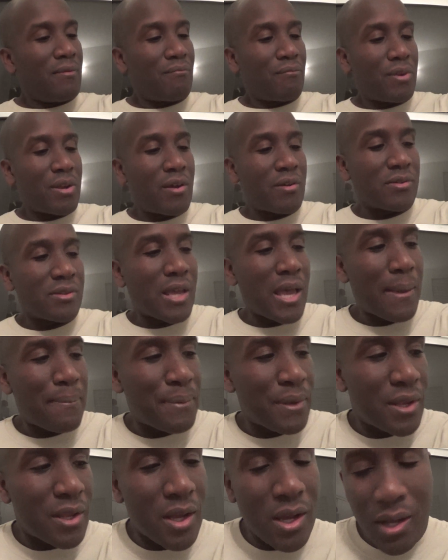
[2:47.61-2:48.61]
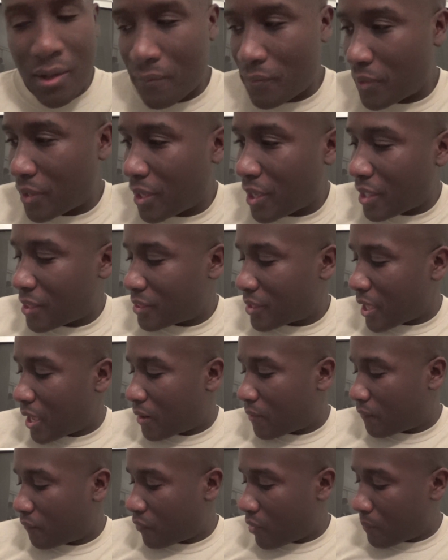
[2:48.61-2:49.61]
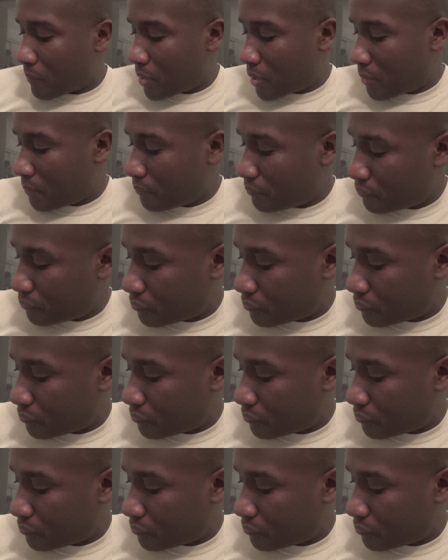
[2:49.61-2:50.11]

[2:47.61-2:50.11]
but I was happy to get that from him.